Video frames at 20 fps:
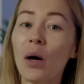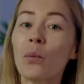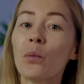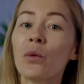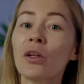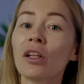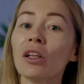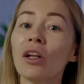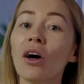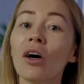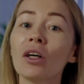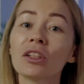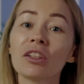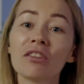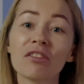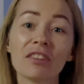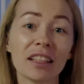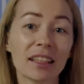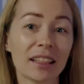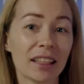with lots
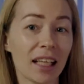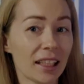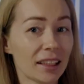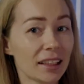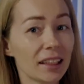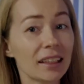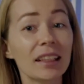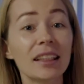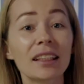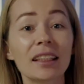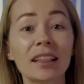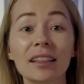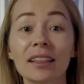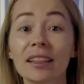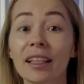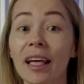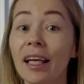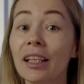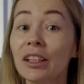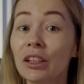of necessities in
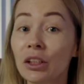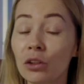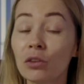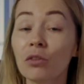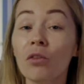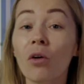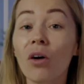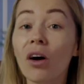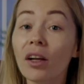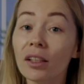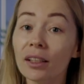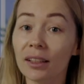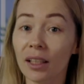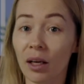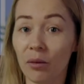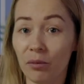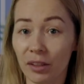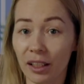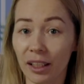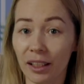case you forgot
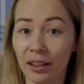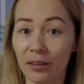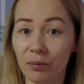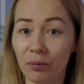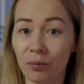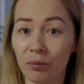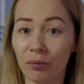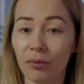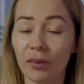something.